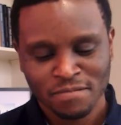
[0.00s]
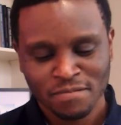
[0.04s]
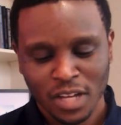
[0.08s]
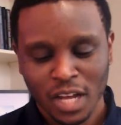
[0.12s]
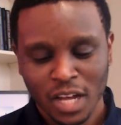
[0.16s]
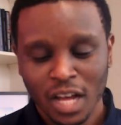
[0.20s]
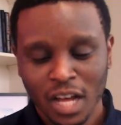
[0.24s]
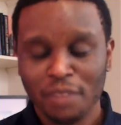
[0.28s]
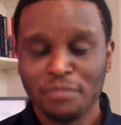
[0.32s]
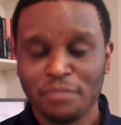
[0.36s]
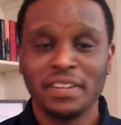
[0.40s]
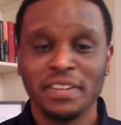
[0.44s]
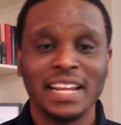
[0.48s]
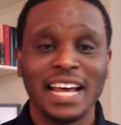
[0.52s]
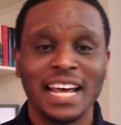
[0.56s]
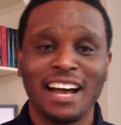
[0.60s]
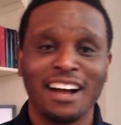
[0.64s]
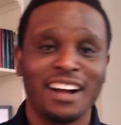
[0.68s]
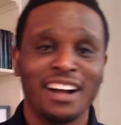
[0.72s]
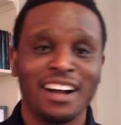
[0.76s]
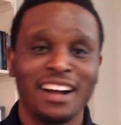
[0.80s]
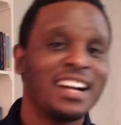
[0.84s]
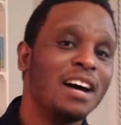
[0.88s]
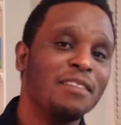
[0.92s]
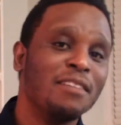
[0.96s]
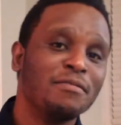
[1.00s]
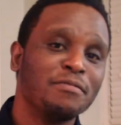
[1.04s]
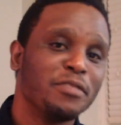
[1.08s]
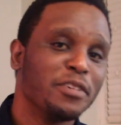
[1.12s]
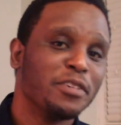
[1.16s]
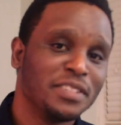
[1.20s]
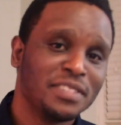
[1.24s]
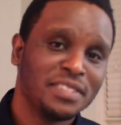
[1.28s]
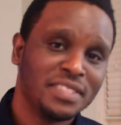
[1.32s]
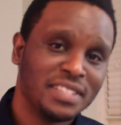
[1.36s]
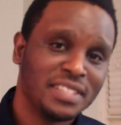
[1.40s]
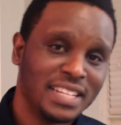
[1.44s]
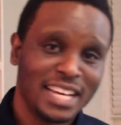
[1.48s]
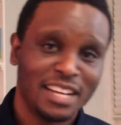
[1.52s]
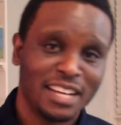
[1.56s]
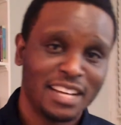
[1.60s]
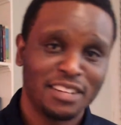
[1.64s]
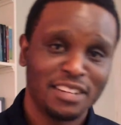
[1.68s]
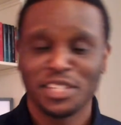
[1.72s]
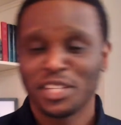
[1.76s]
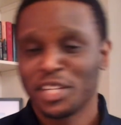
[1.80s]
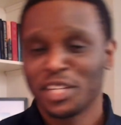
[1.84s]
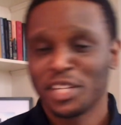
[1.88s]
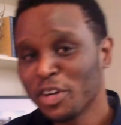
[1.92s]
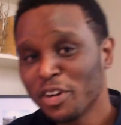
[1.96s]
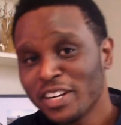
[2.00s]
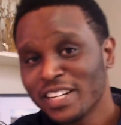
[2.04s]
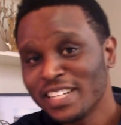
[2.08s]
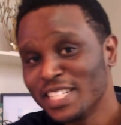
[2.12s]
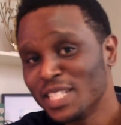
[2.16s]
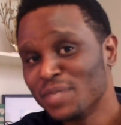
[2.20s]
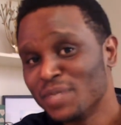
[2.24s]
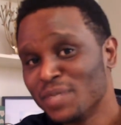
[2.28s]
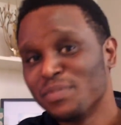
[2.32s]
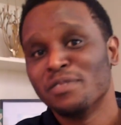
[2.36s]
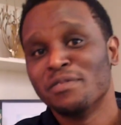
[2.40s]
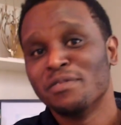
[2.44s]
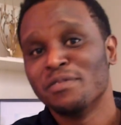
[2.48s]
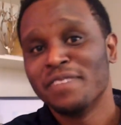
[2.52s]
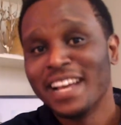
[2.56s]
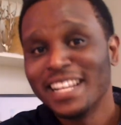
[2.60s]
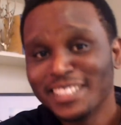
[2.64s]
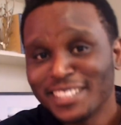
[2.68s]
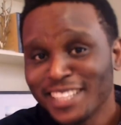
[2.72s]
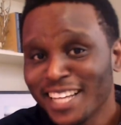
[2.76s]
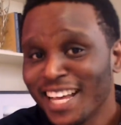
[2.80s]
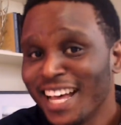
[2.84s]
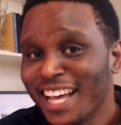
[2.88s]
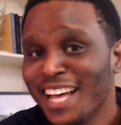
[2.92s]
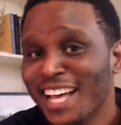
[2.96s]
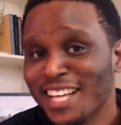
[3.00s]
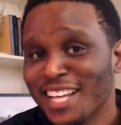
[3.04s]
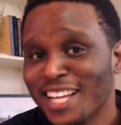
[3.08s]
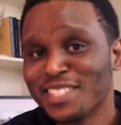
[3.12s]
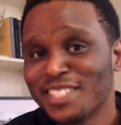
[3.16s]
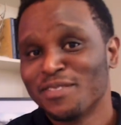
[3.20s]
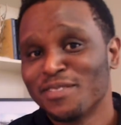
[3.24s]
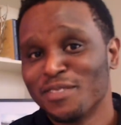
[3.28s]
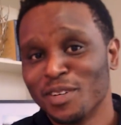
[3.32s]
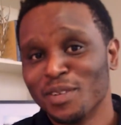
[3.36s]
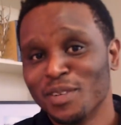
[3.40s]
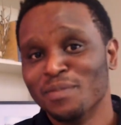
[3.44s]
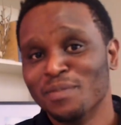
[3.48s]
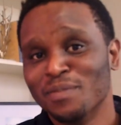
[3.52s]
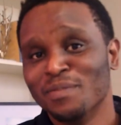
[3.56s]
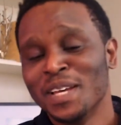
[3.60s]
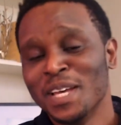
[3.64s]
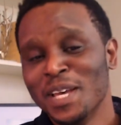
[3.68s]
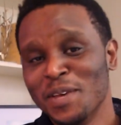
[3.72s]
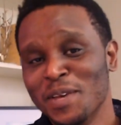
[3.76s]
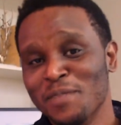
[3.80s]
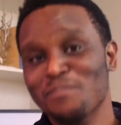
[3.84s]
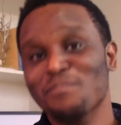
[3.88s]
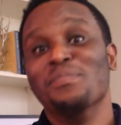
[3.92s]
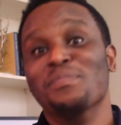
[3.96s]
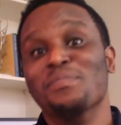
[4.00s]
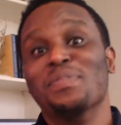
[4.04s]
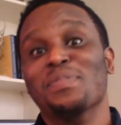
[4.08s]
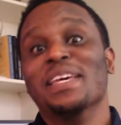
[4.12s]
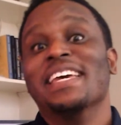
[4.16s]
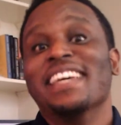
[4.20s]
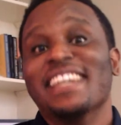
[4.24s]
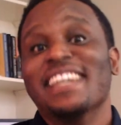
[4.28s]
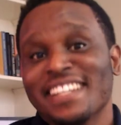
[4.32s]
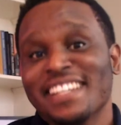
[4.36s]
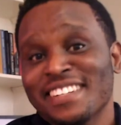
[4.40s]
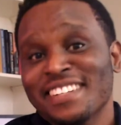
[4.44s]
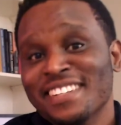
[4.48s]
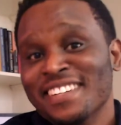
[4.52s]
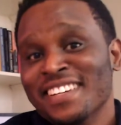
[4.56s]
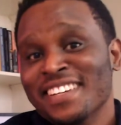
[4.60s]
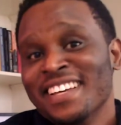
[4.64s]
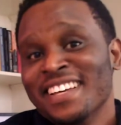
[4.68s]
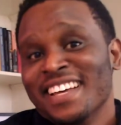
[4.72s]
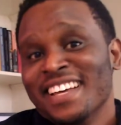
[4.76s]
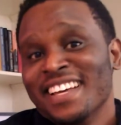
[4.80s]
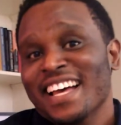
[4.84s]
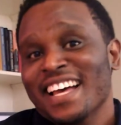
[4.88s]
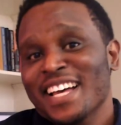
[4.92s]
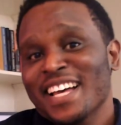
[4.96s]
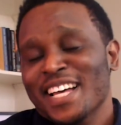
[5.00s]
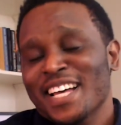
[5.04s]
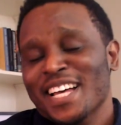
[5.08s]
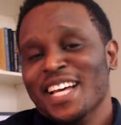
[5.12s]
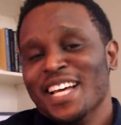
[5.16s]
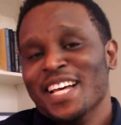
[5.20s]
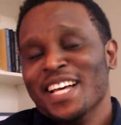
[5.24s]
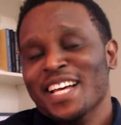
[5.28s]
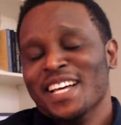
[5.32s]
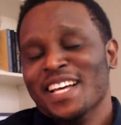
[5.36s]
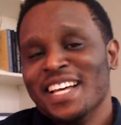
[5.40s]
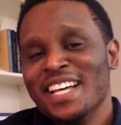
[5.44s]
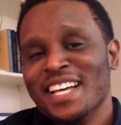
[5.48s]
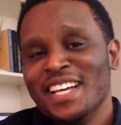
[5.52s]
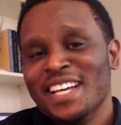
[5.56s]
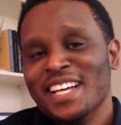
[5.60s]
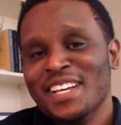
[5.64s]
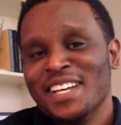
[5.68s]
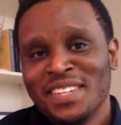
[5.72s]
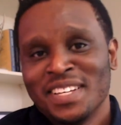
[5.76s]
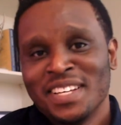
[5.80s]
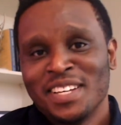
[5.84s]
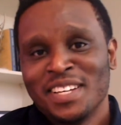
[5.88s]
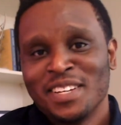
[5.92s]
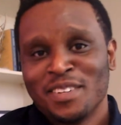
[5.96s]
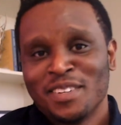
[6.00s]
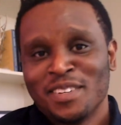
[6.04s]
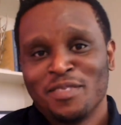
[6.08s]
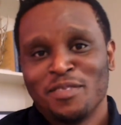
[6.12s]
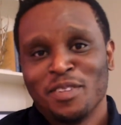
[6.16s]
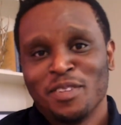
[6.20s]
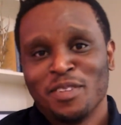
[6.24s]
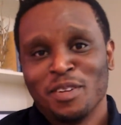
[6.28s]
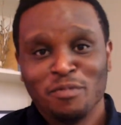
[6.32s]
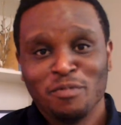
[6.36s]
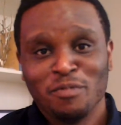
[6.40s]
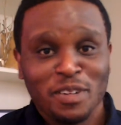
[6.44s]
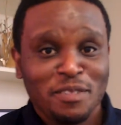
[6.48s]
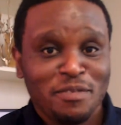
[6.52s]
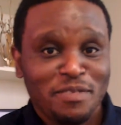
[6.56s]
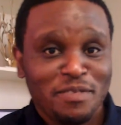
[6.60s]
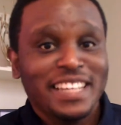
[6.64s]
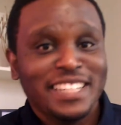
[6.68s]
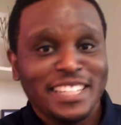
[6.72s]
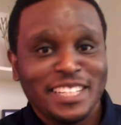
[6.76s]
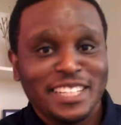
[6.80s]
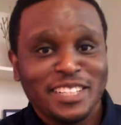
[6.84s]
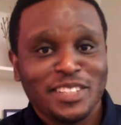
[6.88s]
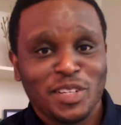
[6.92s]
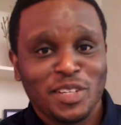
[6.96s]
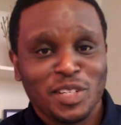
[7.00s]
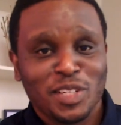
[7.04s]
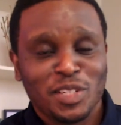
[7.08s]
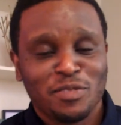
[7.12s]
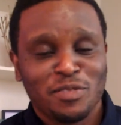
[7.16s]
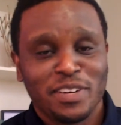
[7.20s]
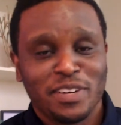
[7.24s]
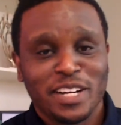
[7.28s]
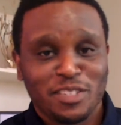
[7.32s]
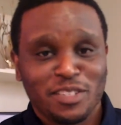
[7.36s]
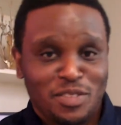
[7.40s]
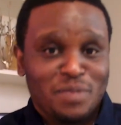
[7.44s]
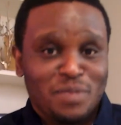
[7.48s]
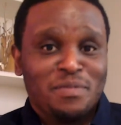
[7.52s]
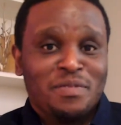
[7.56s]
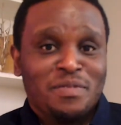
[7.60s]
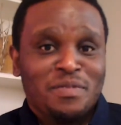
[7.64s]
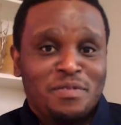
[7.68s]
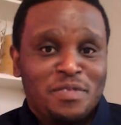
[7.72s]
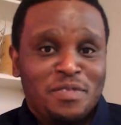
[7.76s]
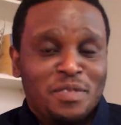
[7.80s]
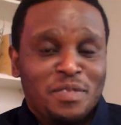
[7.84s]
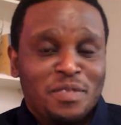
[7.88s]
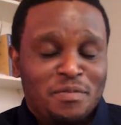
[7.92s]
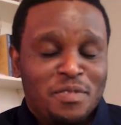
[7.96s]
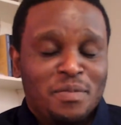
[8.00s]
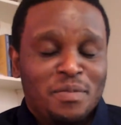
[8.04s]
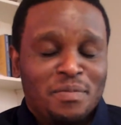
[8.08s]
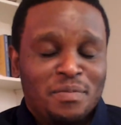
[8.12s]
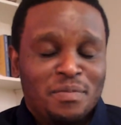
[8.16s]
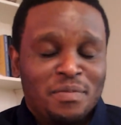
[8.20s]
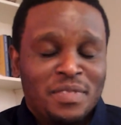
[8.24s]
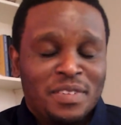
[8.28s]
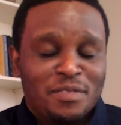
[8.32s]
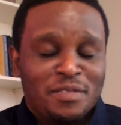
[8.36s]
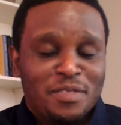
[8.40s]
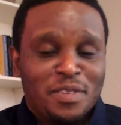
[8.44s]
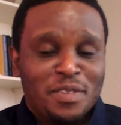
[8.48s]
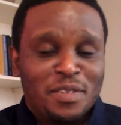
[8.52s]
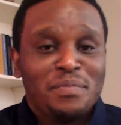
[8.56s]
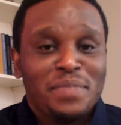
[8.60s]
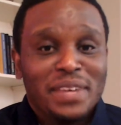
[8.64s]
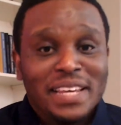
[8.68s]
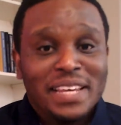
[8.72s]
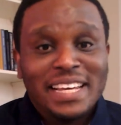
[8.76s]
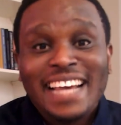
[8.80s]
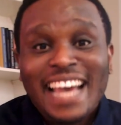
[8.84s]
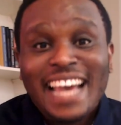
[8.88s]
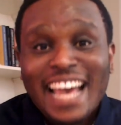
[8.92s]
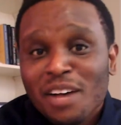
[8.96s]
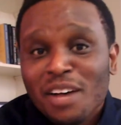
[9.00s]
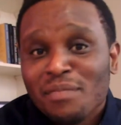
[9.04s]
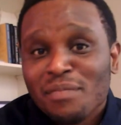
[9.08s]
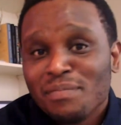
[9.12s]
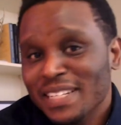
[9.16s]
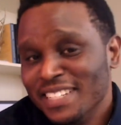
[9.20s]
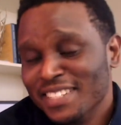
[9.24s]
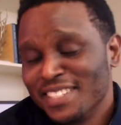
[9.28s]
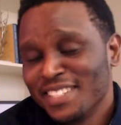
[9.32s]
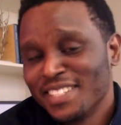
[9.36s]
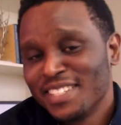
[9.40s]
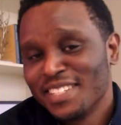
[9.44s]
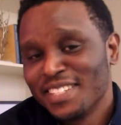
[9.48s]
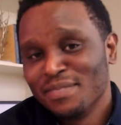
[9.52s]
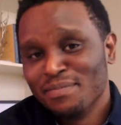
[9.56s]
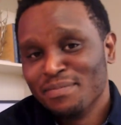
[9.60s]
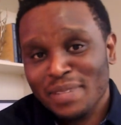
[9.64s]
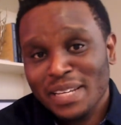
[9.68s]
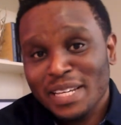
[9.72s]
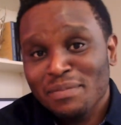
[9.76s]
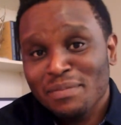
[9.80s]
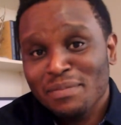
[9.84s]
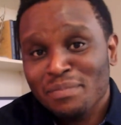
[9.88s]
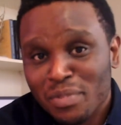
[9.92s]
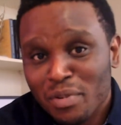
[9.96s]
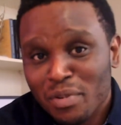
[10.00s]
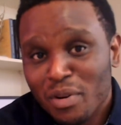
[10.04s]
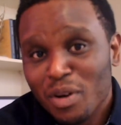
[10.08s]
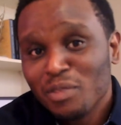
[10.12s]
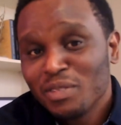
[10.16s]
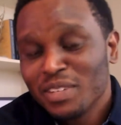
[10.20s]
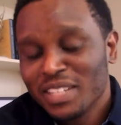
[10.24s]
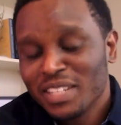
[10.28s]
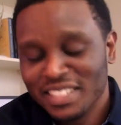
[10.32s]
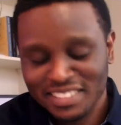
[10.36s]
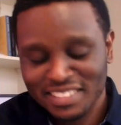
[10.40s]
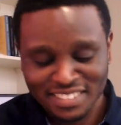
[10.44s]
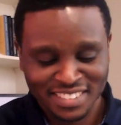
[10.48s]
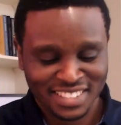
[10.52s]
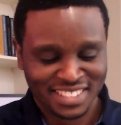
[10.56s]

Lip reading: Often our comforts and our securities prevent us from being, from revealing those fears, from being helpless, being broken.